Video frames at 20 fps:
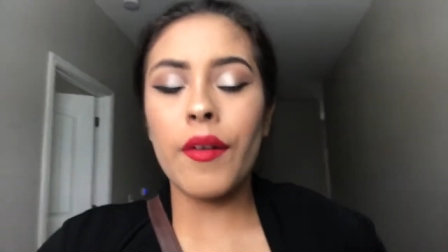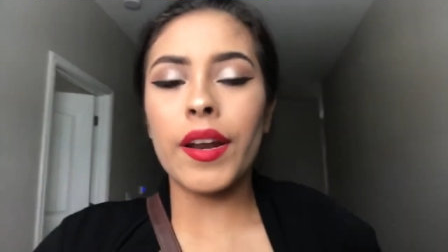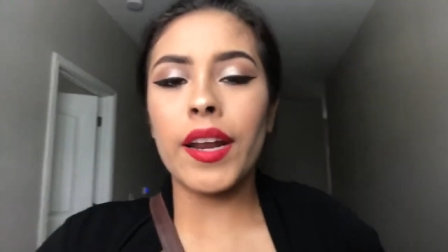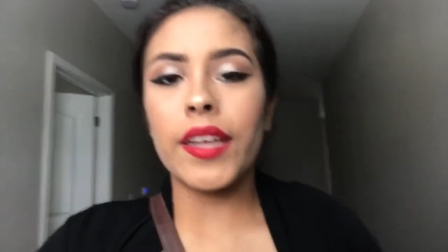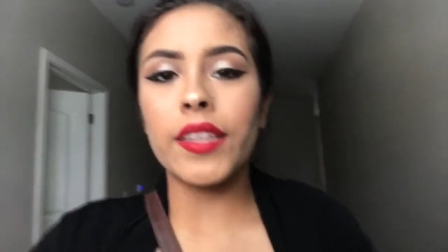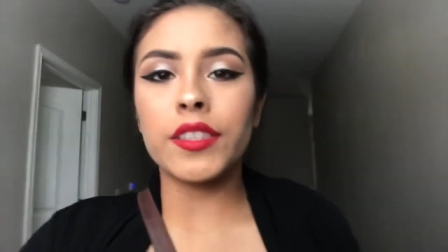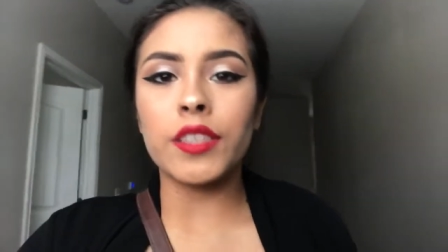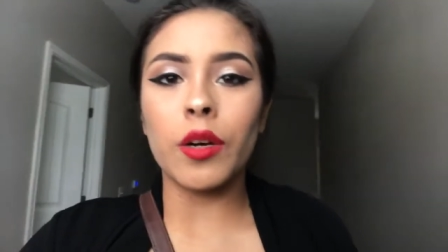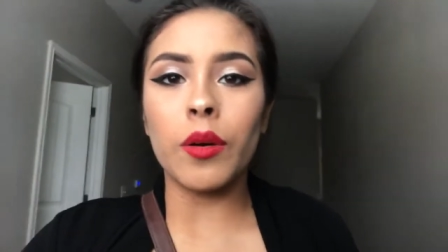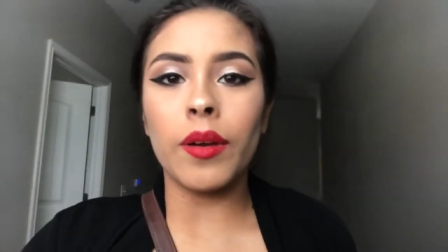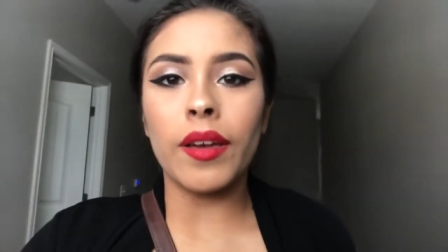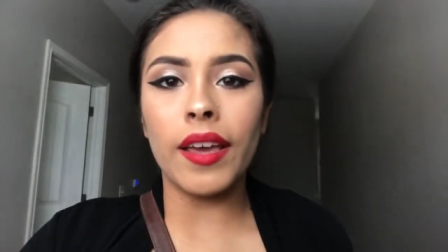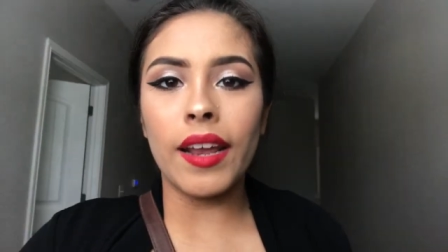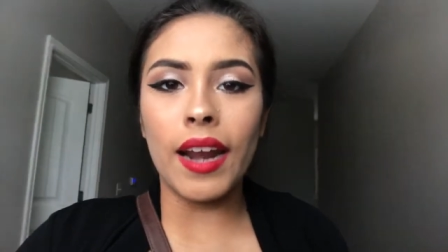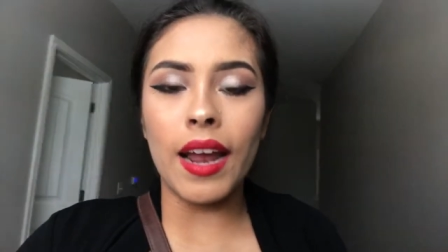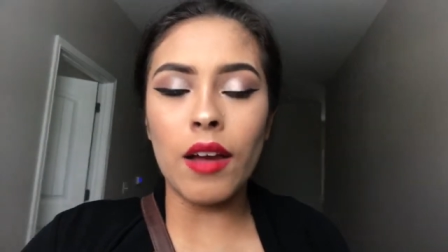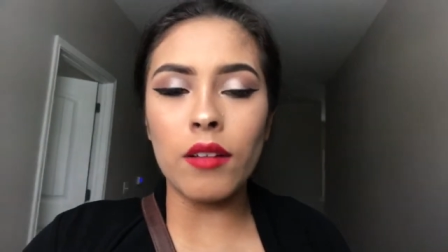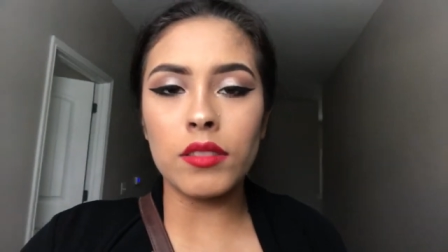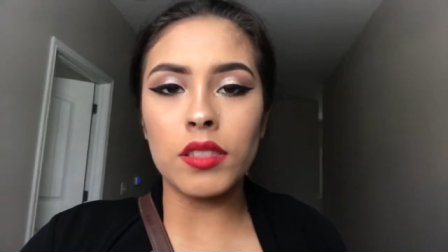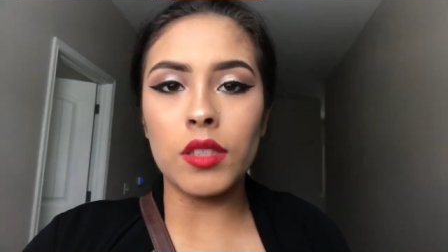and I don't get
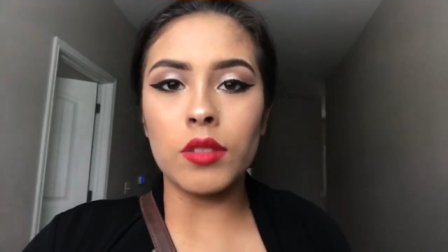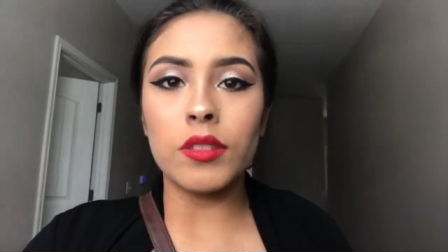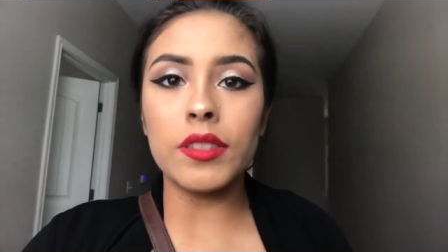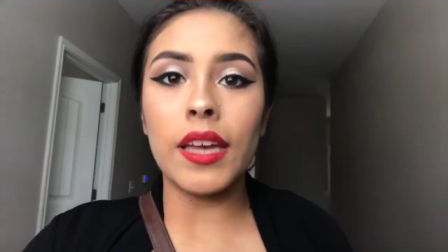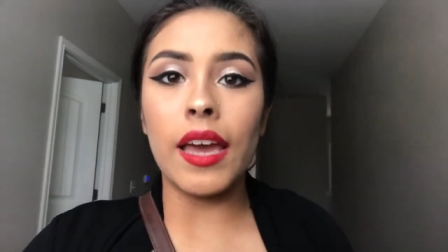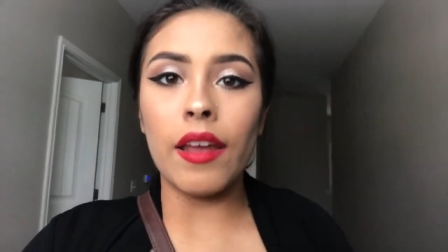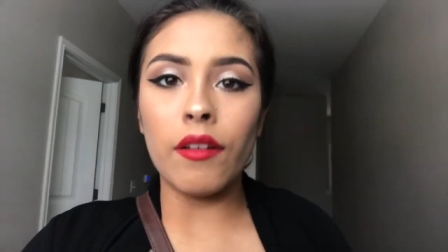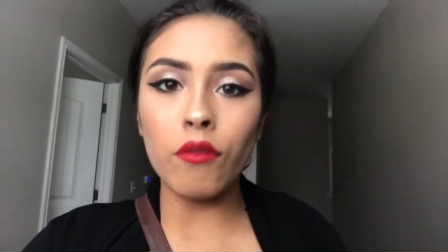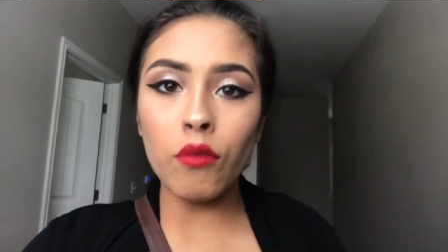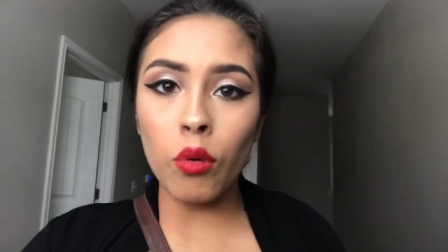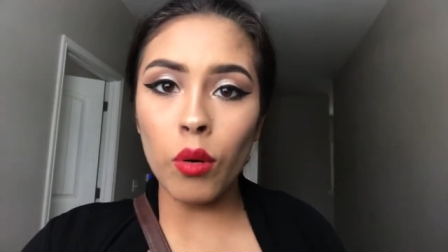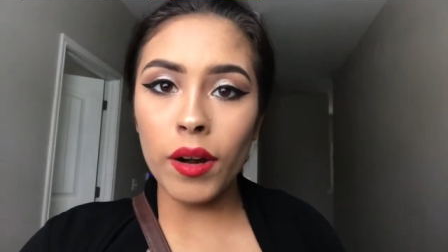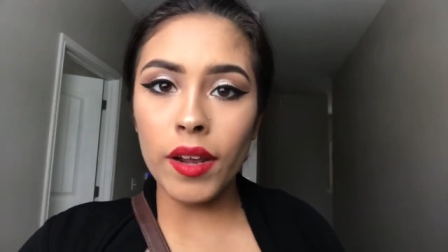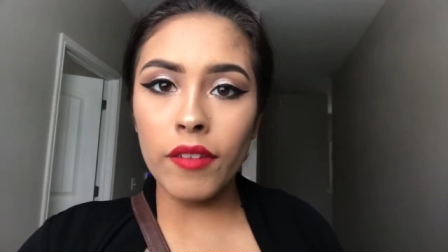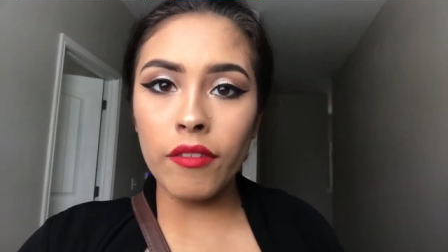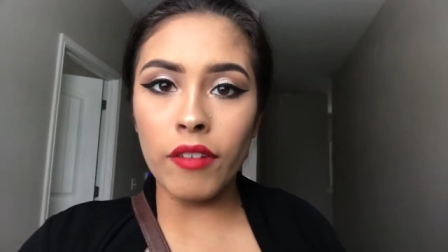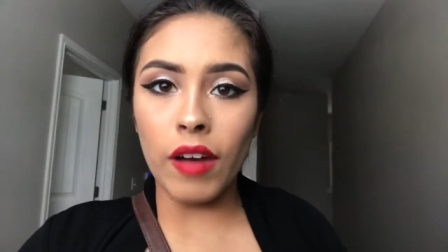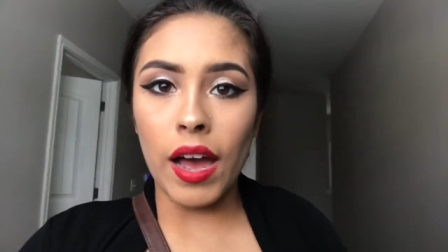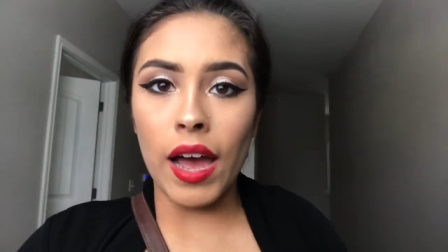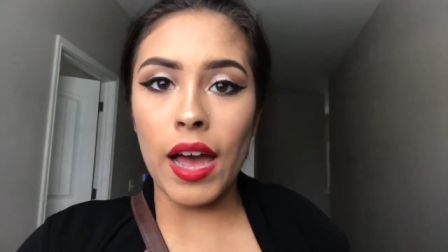out till
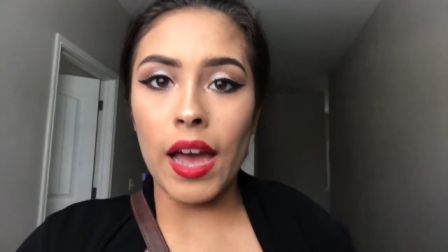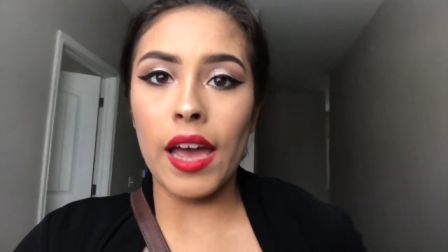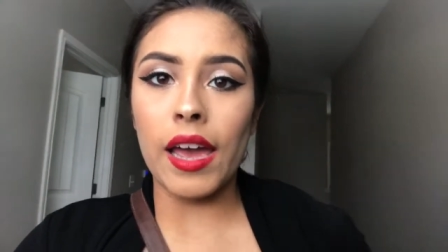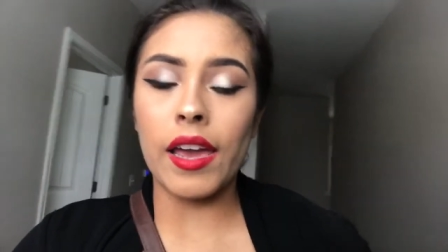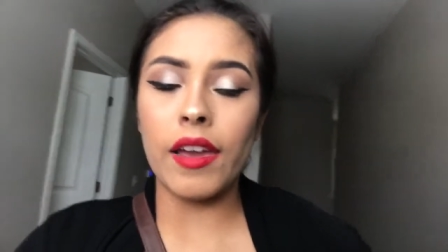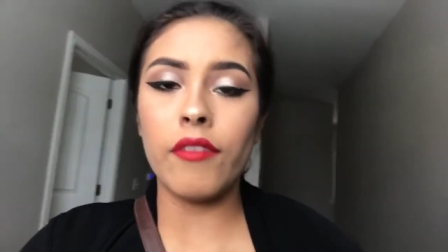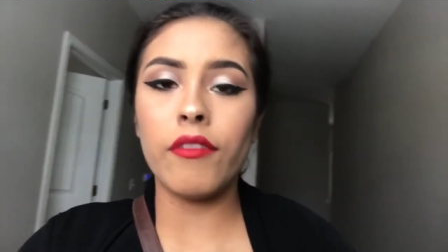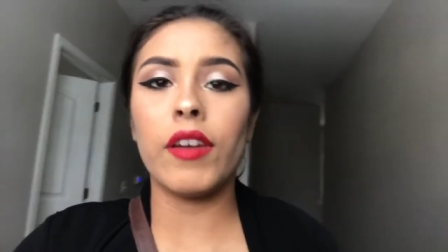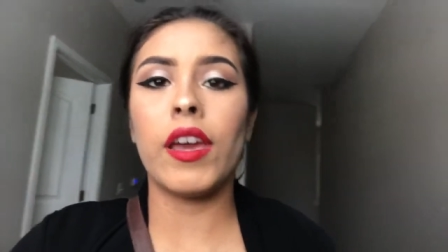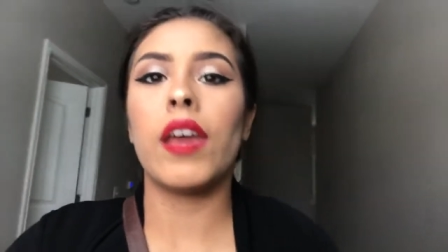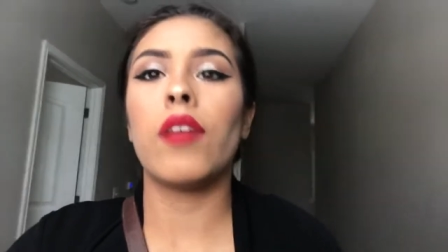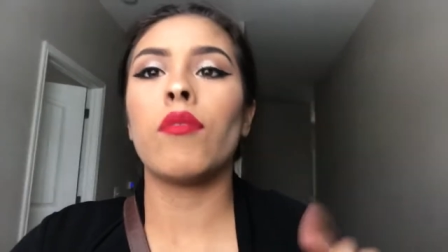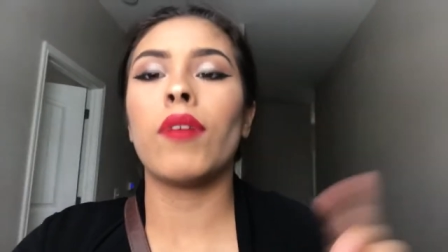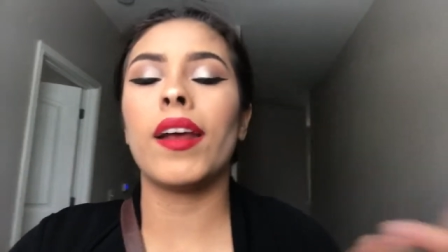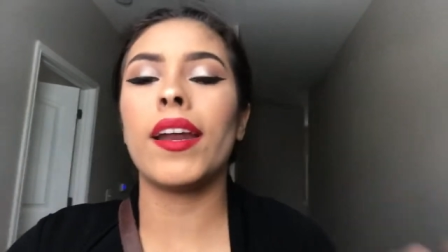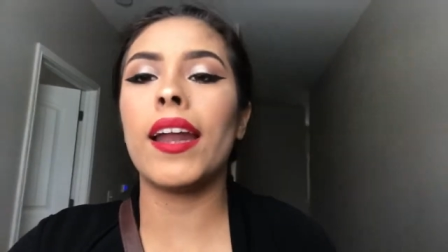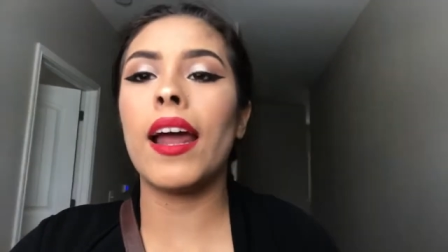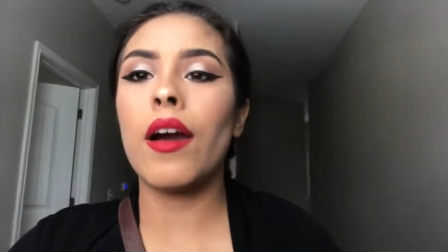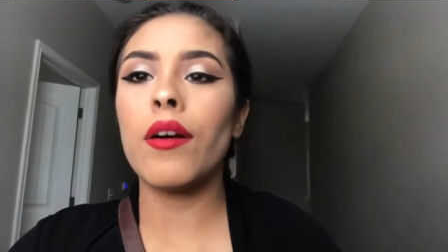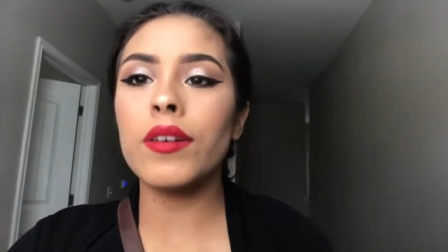10:45, and
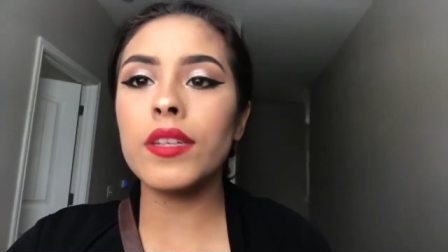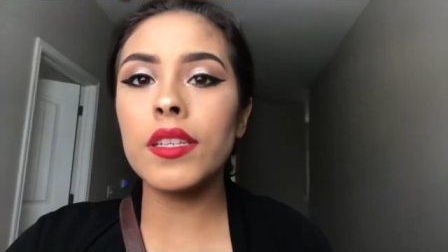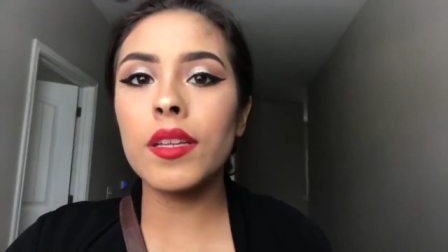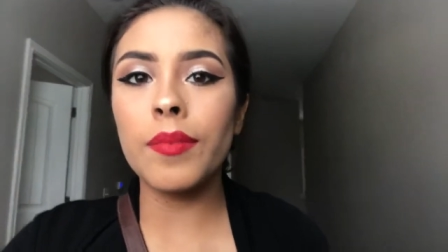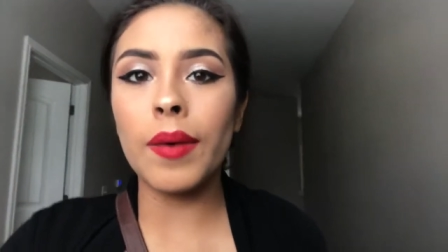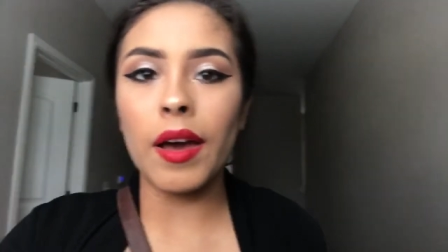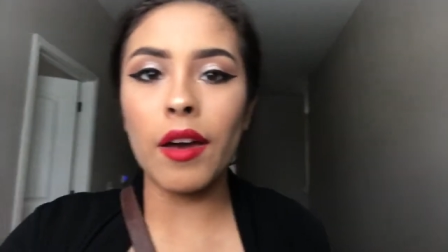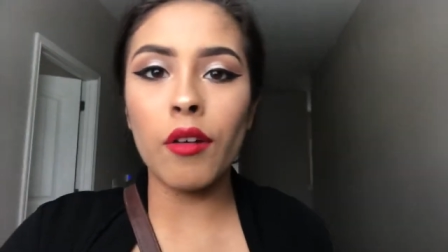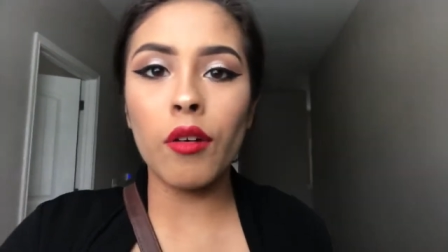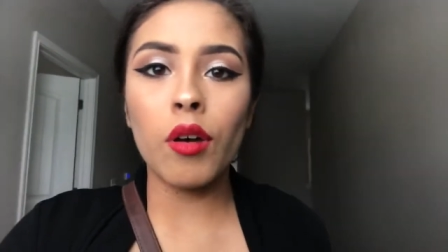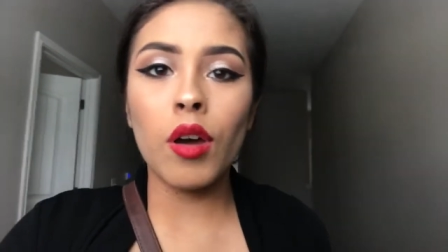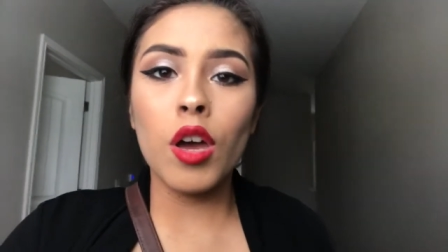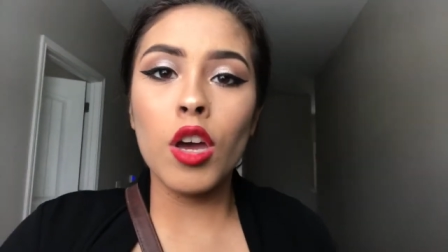right now it's about